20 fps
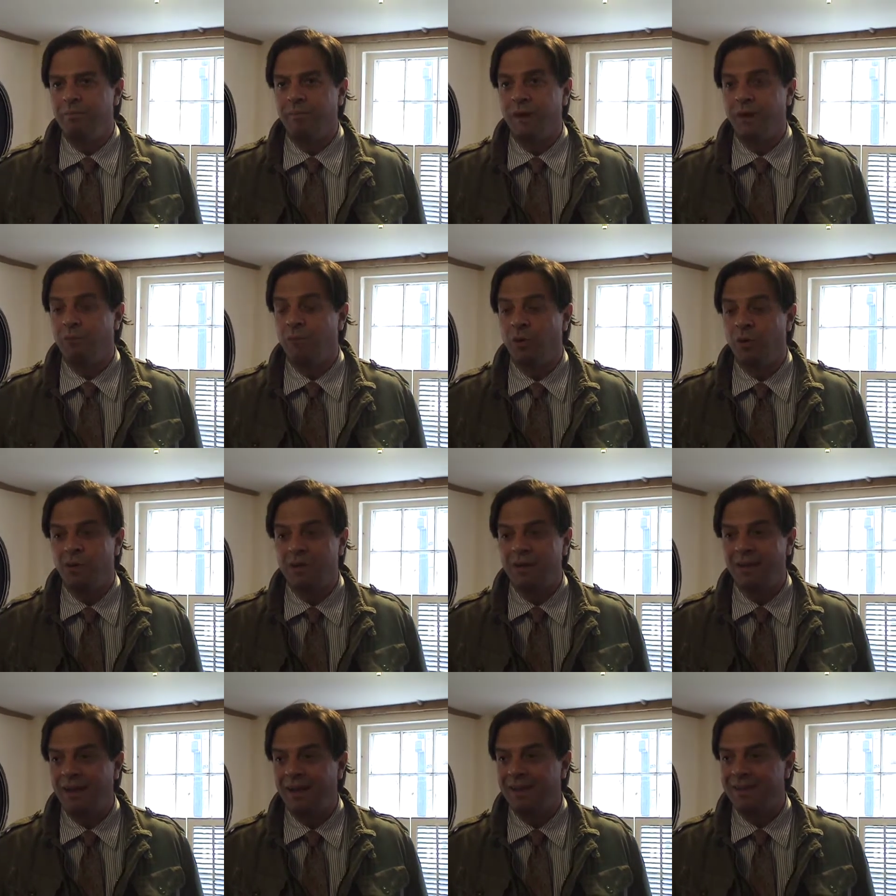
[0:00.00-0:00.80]
a
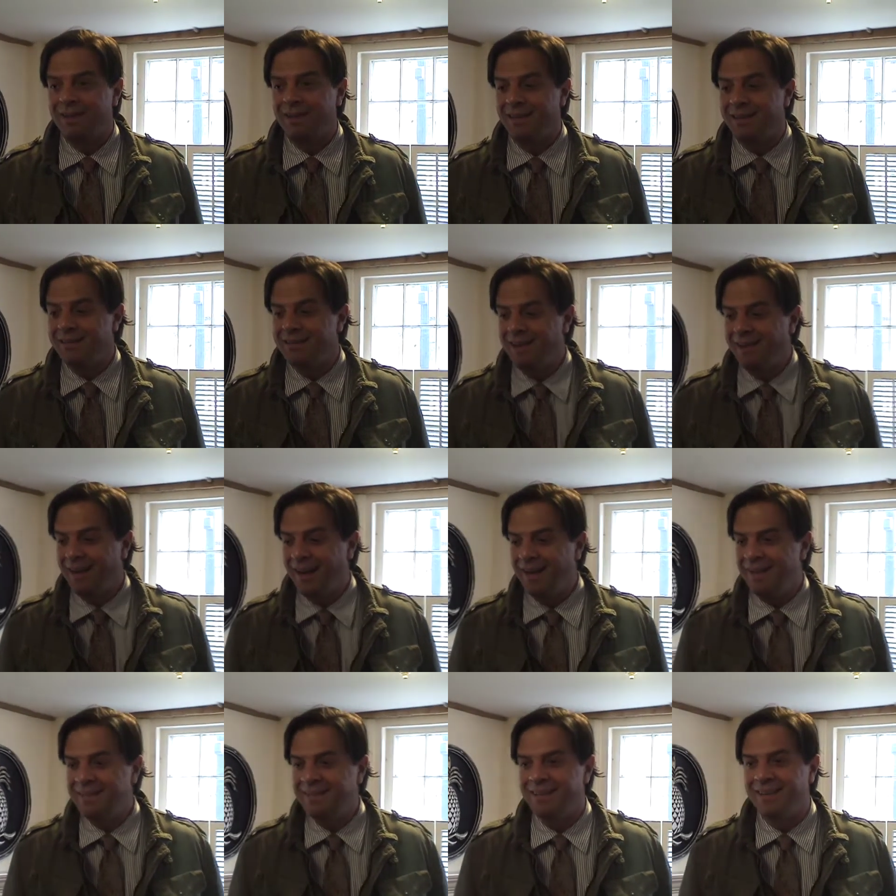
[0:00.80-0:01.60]
world-class
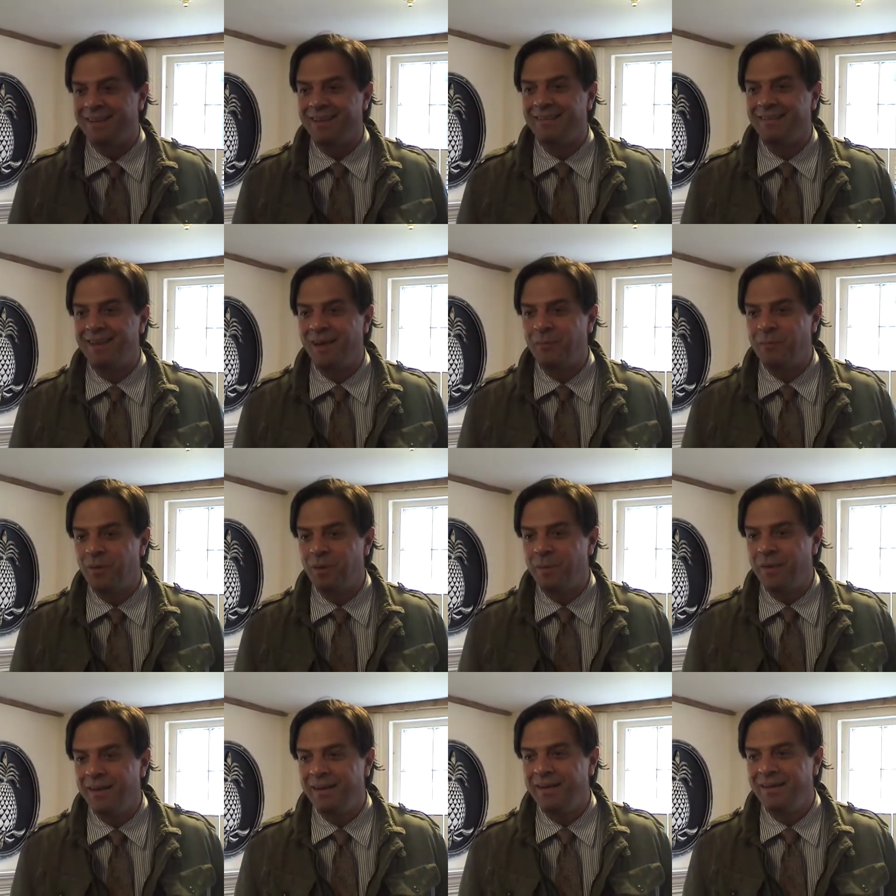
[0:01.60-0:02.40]
intellect and
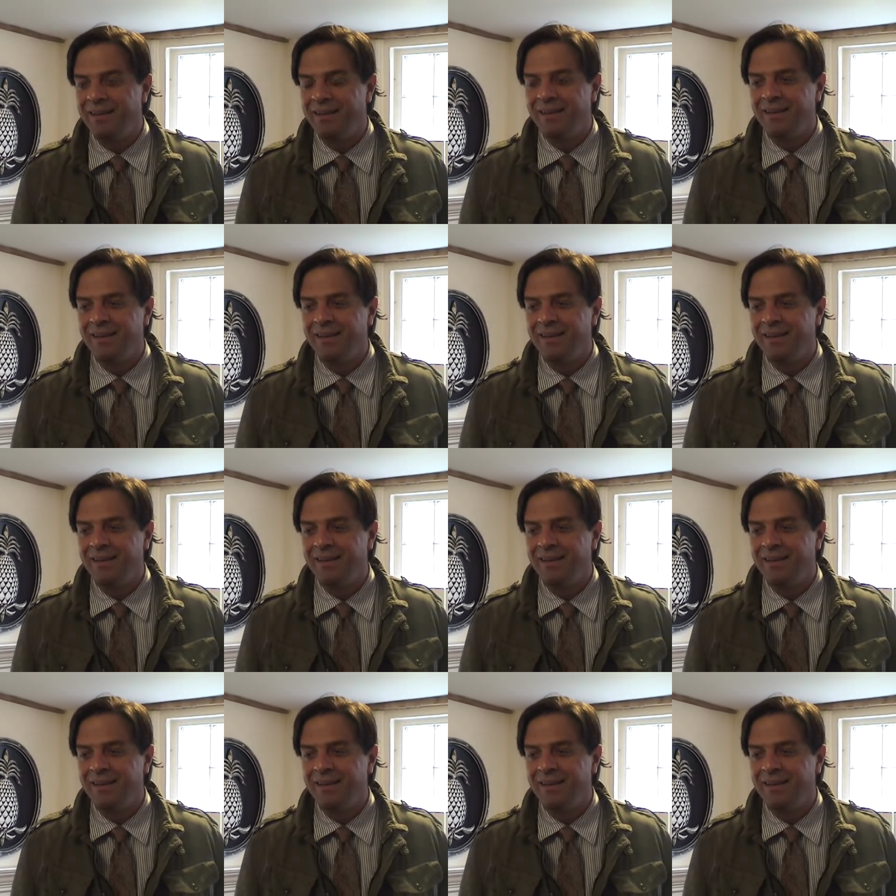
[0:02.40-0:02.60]
temperament